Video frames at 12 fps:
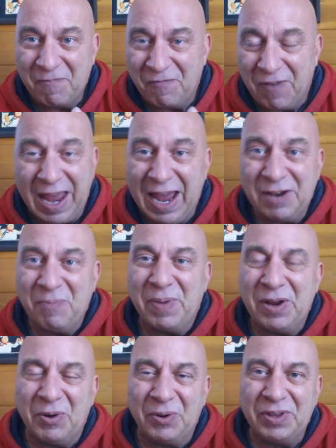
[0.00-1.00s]
van
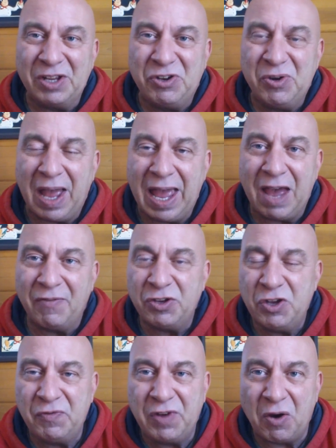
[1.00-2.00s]
build that you have
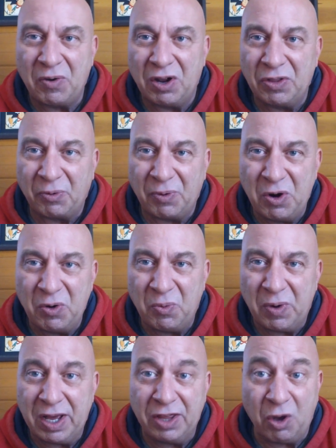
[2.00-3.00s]
and you've gone on the road
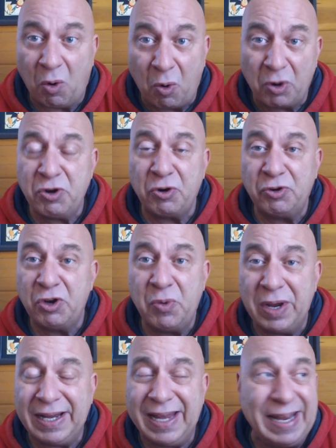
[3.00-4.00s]
with, or you're
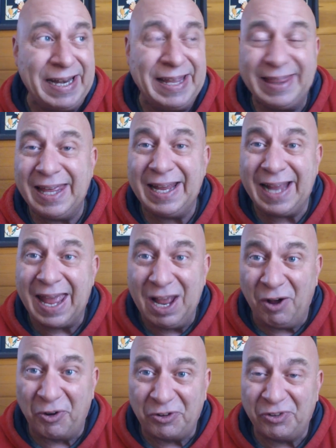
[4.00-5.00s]
doing anything
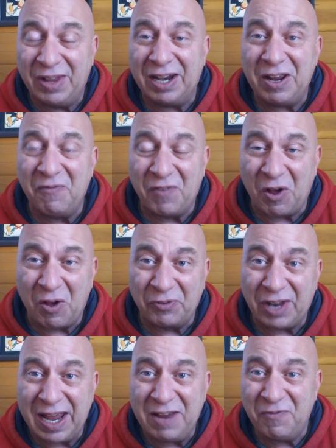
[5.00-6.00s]
else that
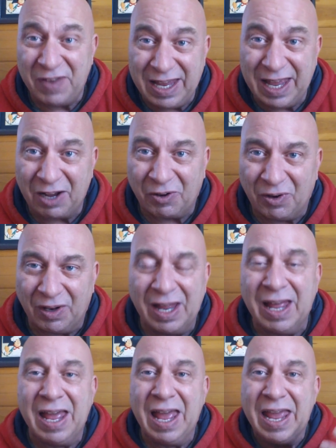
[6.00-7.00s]
involves a vehicle.
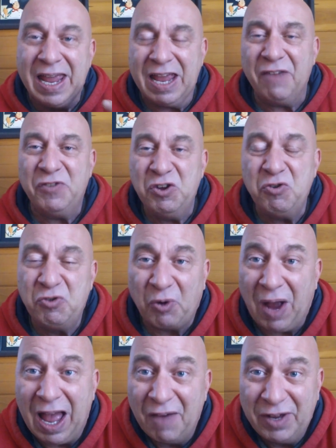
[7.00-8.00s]
If you
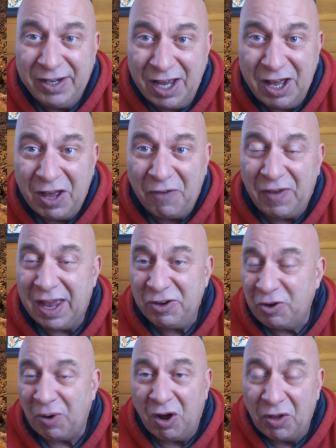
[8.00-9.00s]
drive enough
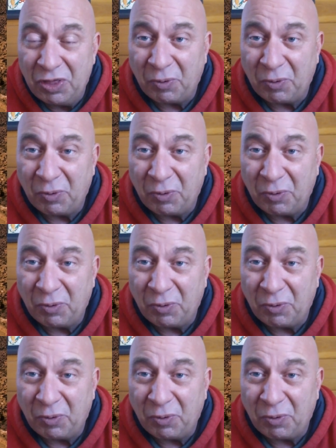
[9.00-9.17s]
and you're on